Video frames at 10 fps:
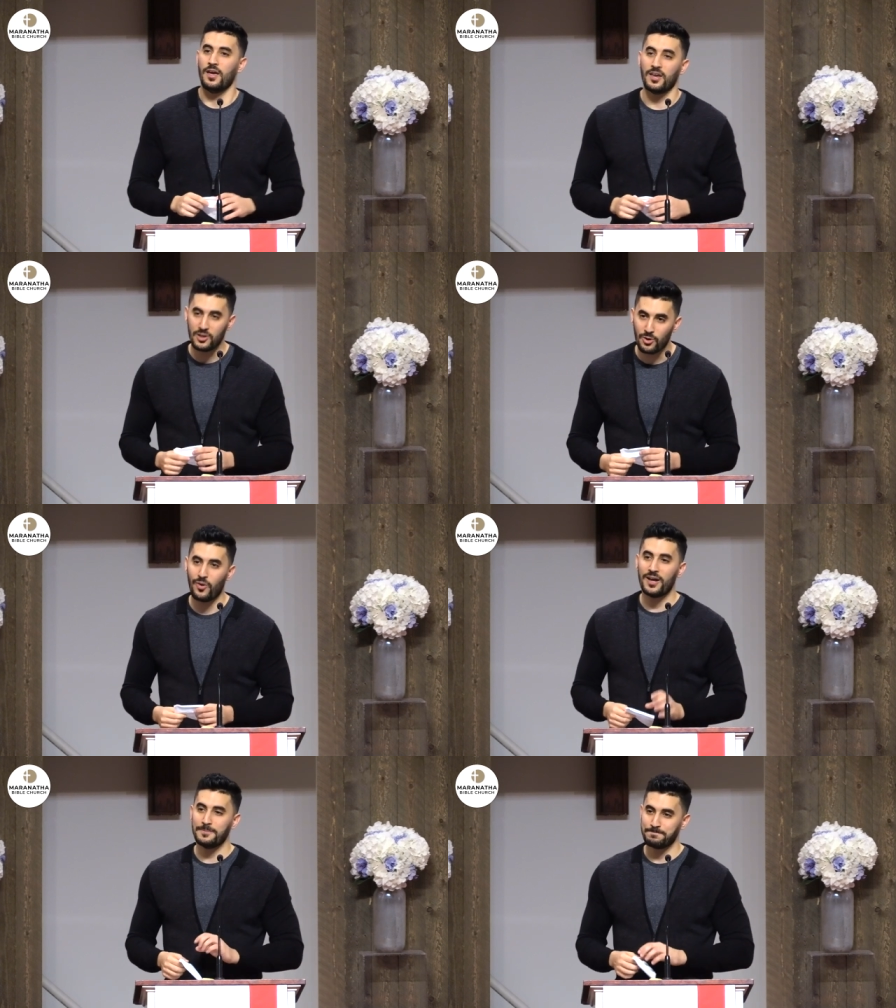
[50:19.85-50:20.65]
And you know
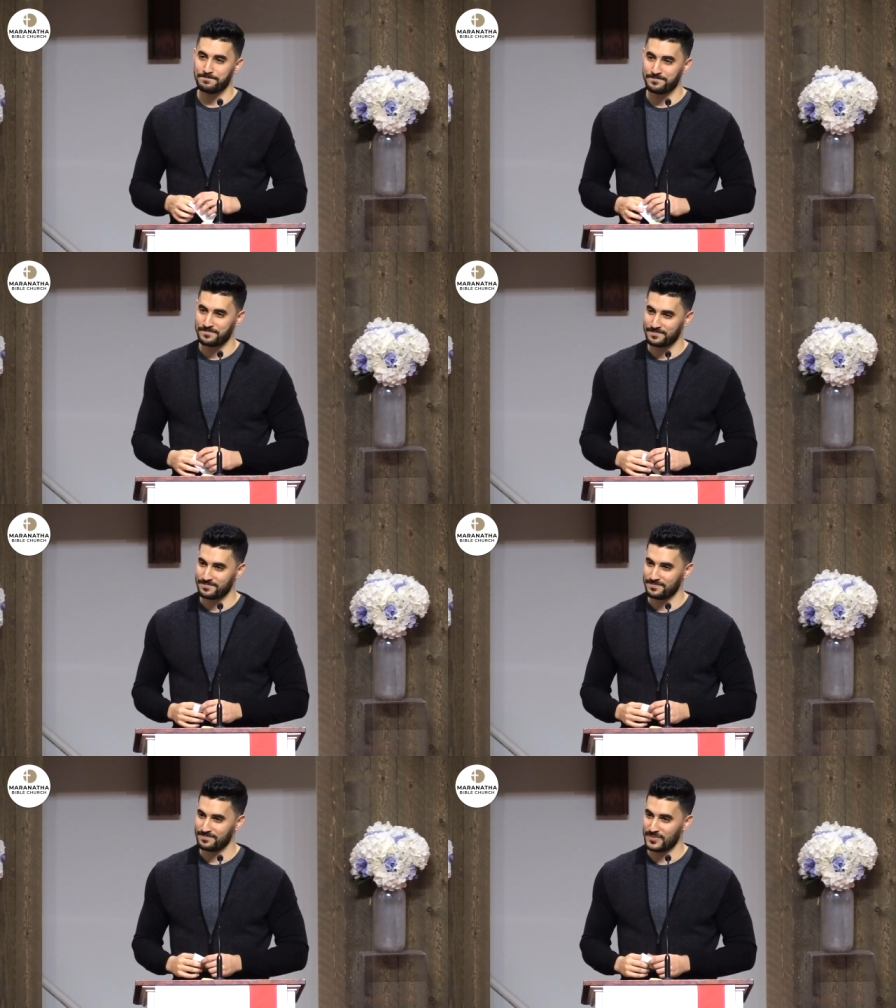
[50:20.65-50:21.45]
what?
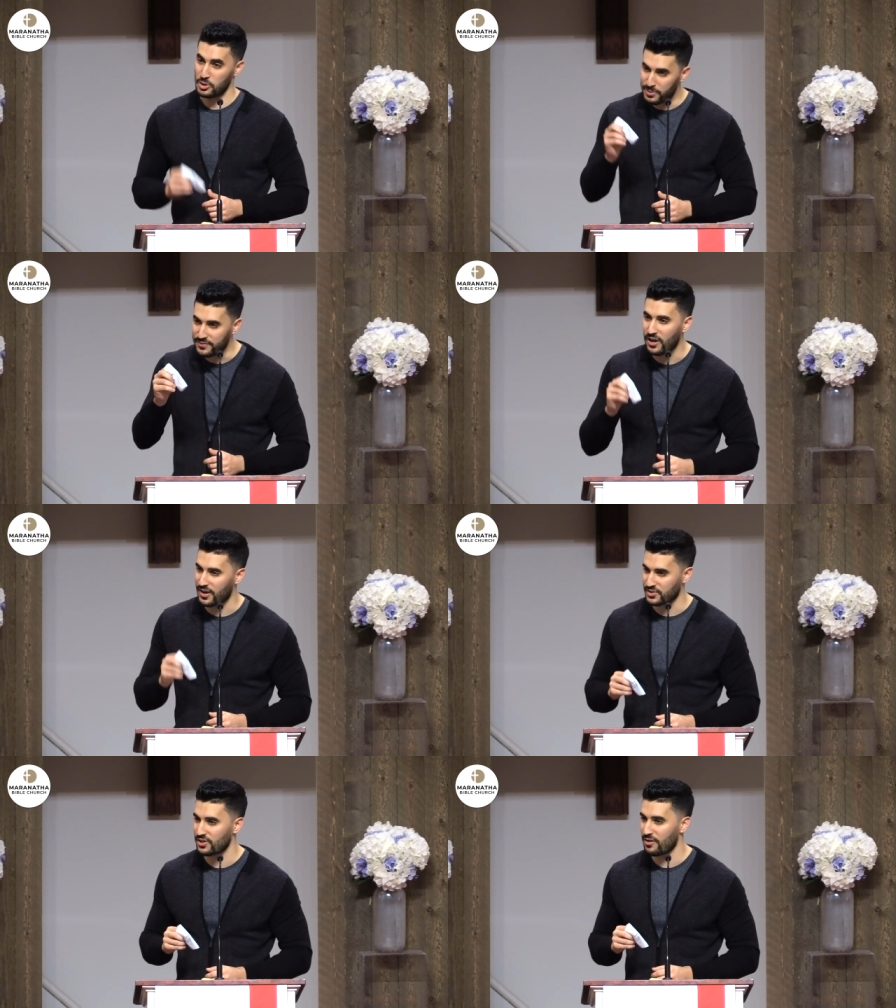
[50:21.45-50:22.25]
You believe
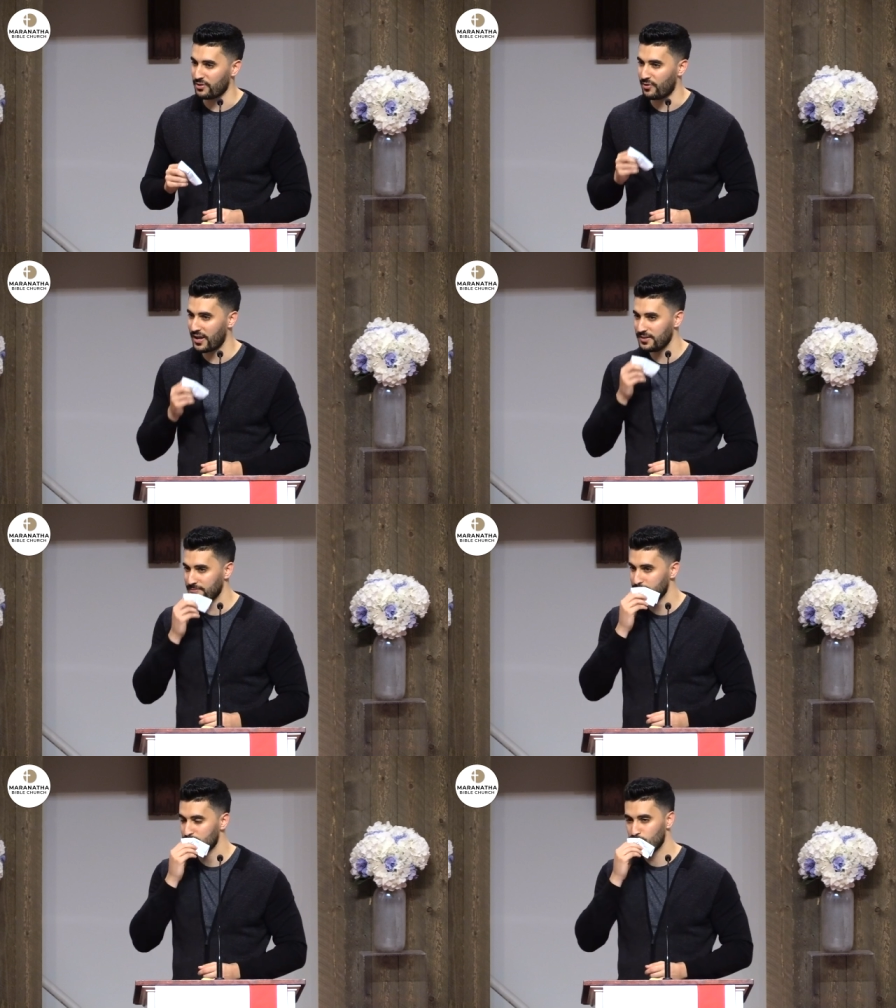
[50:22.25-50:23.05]
God is sovereign, right?
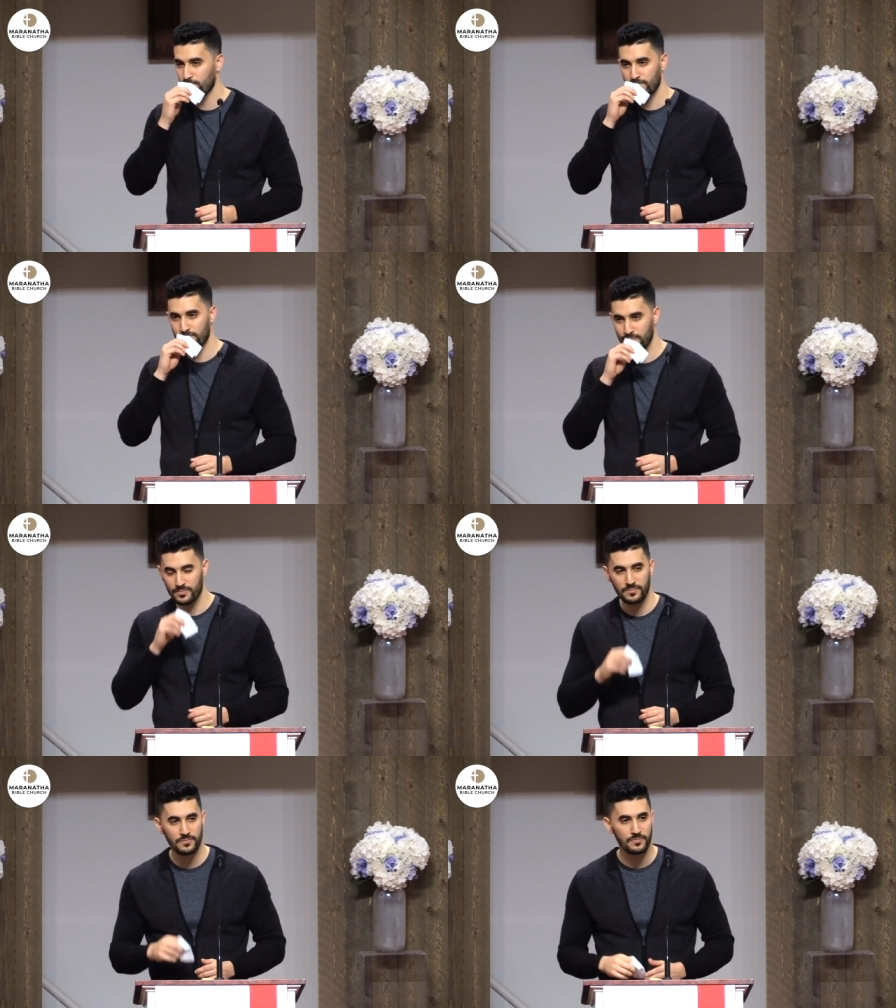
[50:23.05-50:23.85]

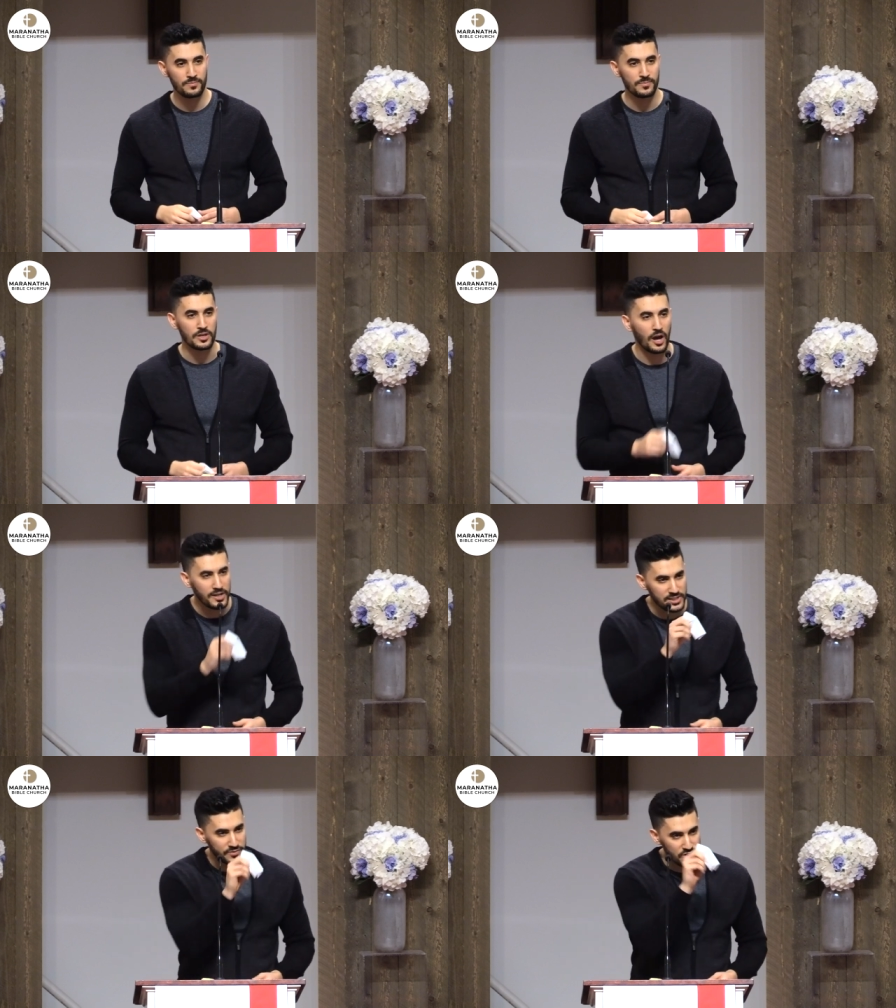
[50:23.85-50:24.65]
God
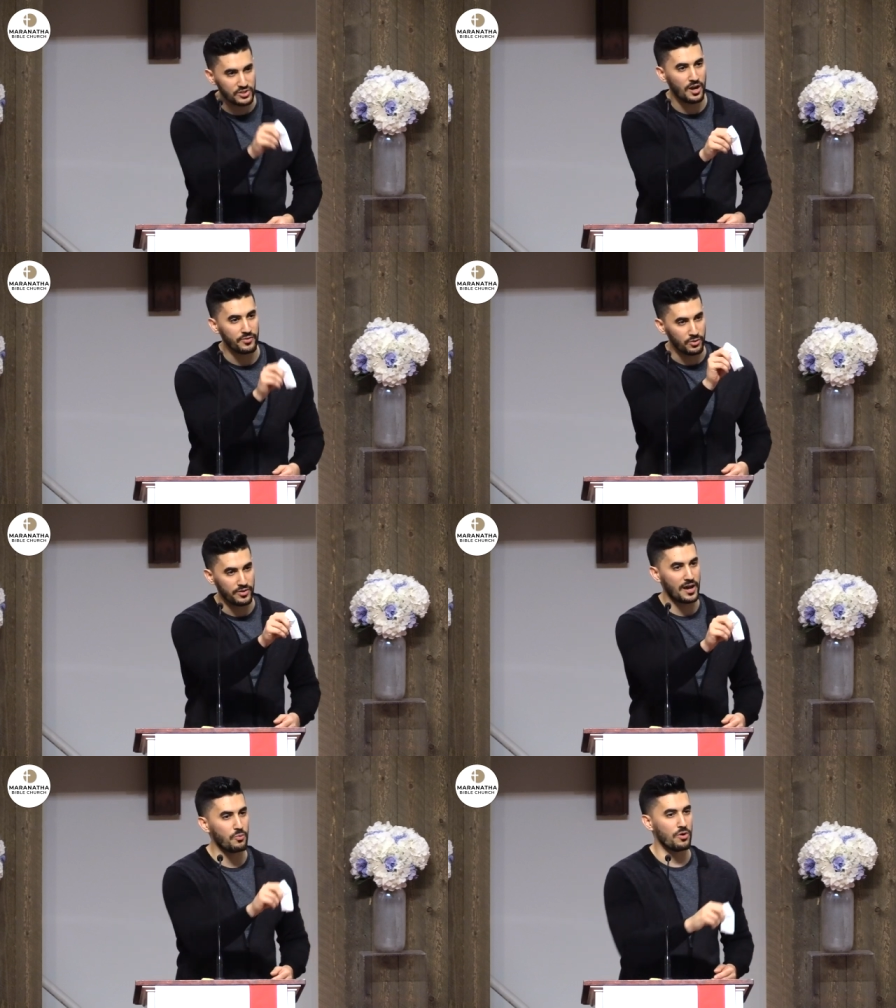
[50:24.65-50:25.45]
is even sovereign
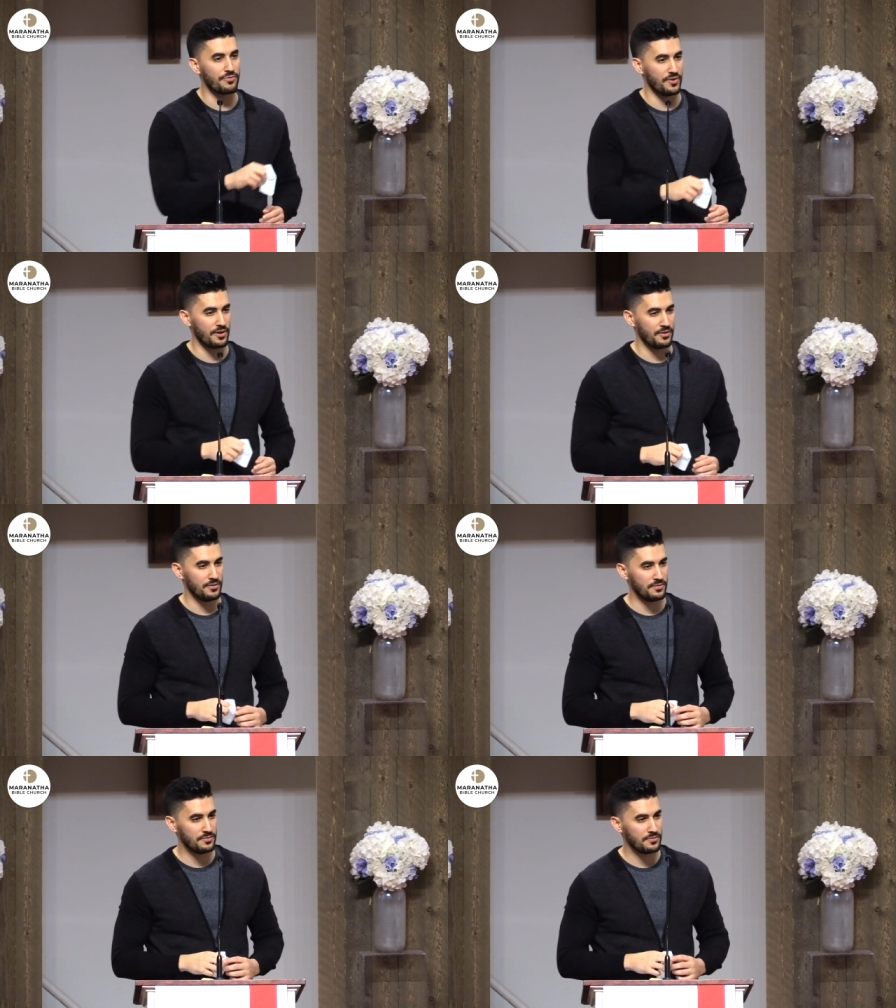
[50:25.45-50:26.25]
over that warfare.
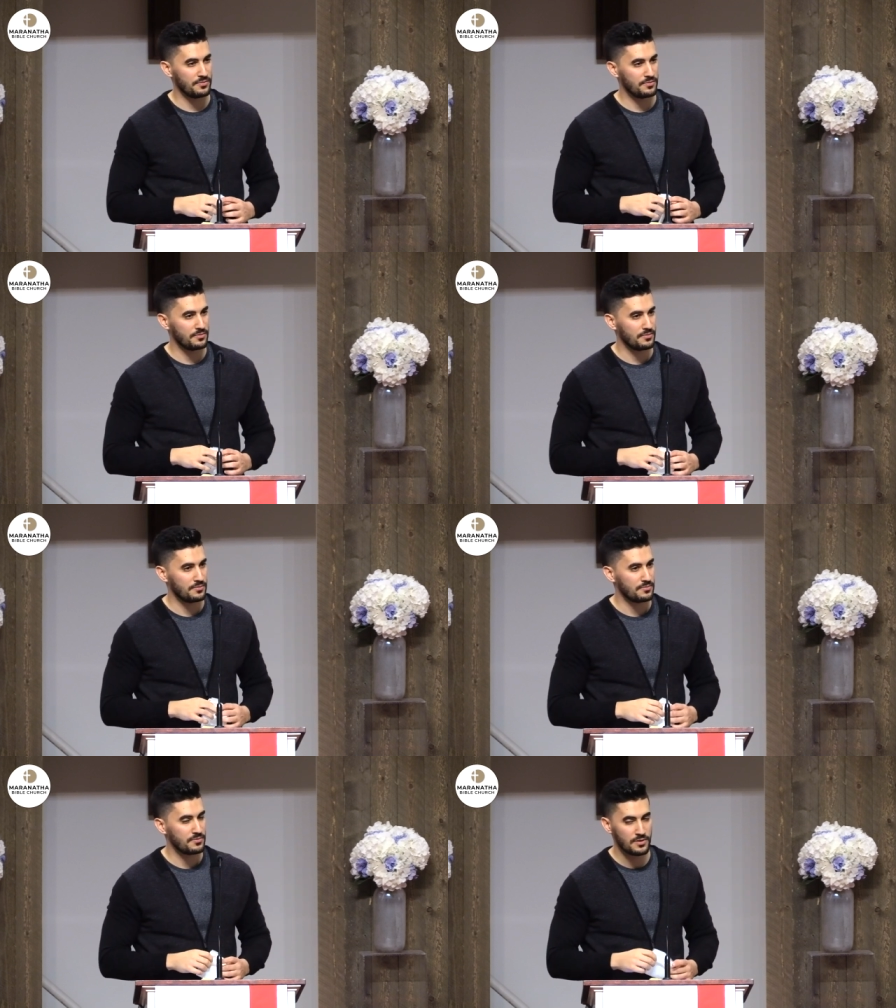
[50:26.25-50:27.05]

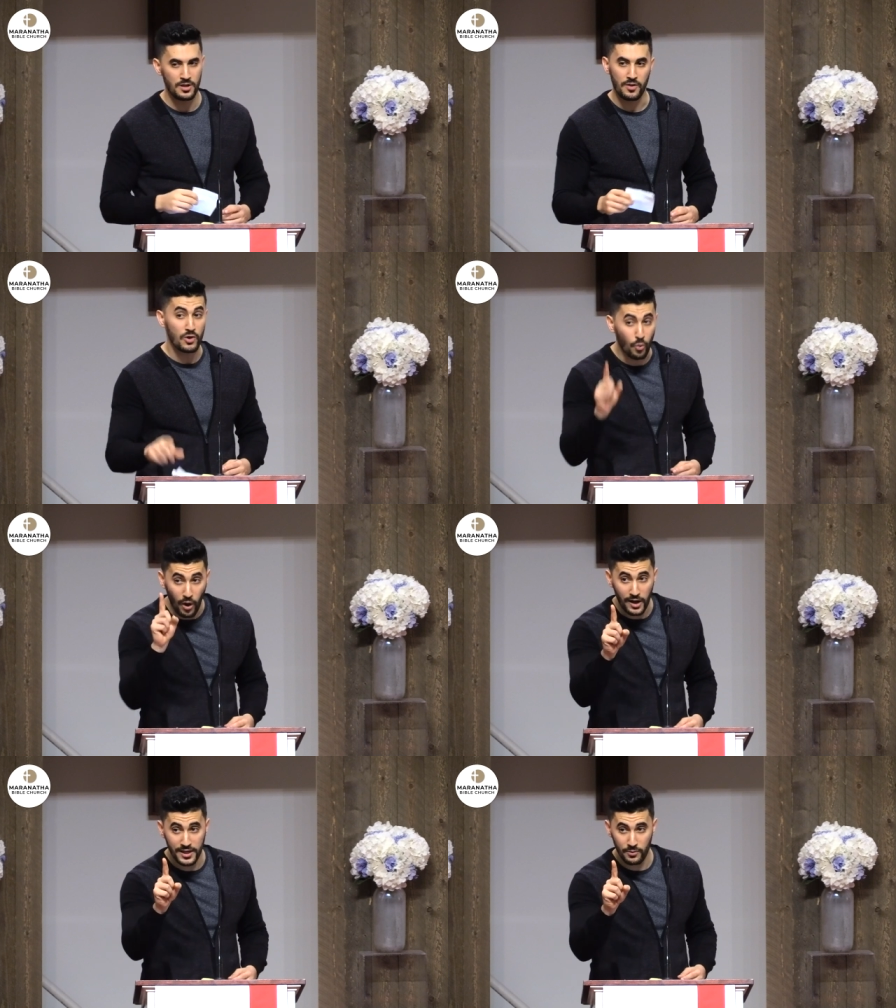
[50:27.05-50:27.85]
You're
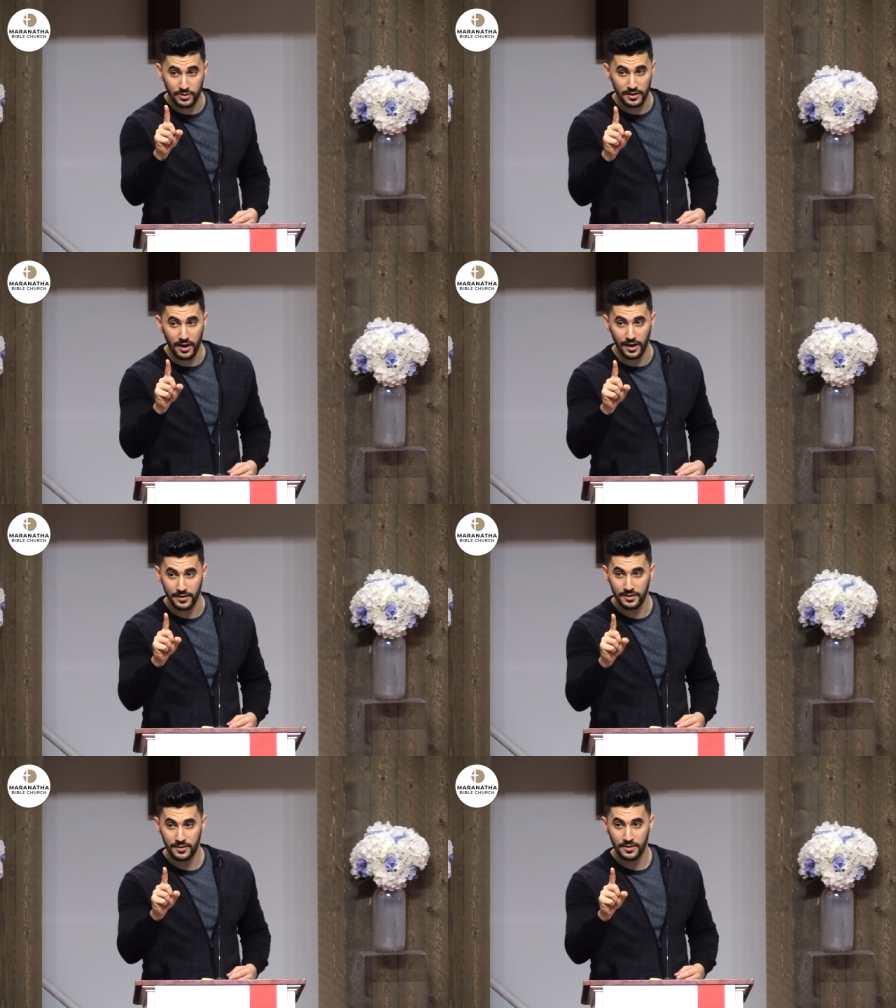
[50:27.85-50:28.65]
walking with God